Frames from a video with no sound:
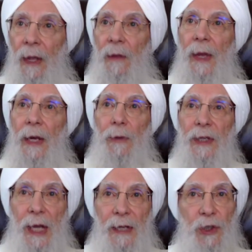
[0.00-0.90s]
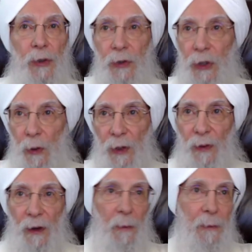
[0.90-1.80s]
They credential yoga
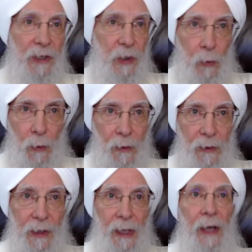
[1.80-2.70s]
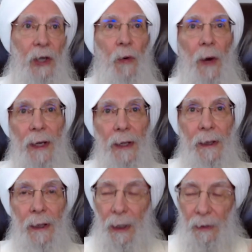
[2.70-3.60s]
therapy schools. They
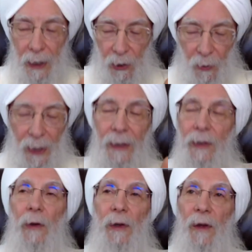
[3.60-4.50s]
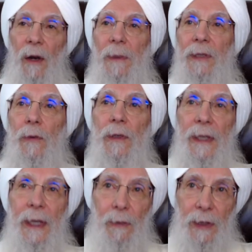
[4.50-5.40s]
accredit yoga therapy schools,
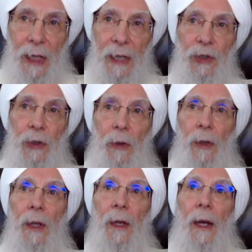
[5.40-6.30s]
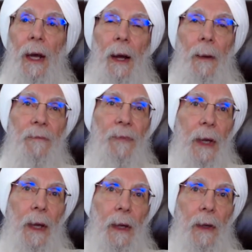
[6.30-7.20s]
and they credential
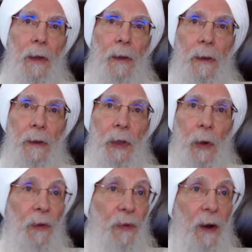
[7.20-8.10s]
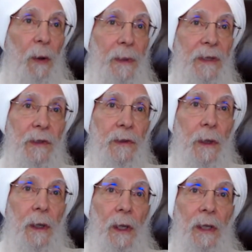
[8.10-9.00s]
yoga therapists.
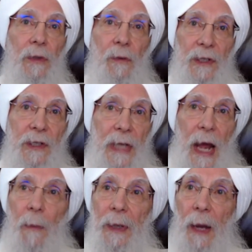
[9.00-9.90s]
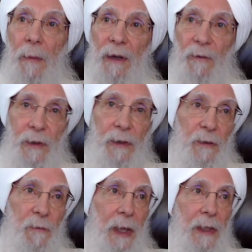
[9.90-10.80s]
So this is now becoming a field
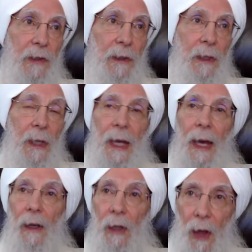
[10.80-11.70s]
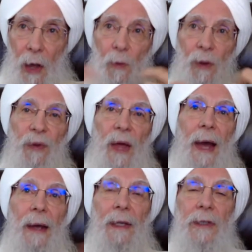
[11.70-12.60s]
of medicine. And along with
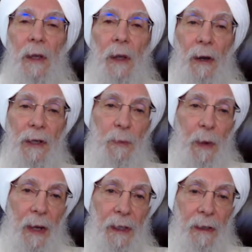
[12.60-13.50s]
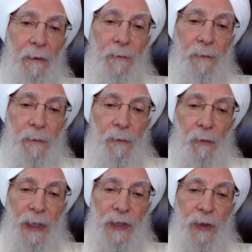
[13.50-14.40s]
that is a large body of
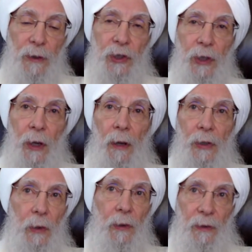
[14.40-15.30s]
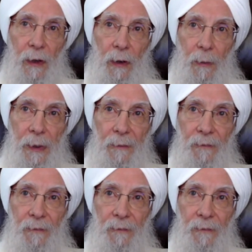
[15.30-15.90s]
research on yoga therapy.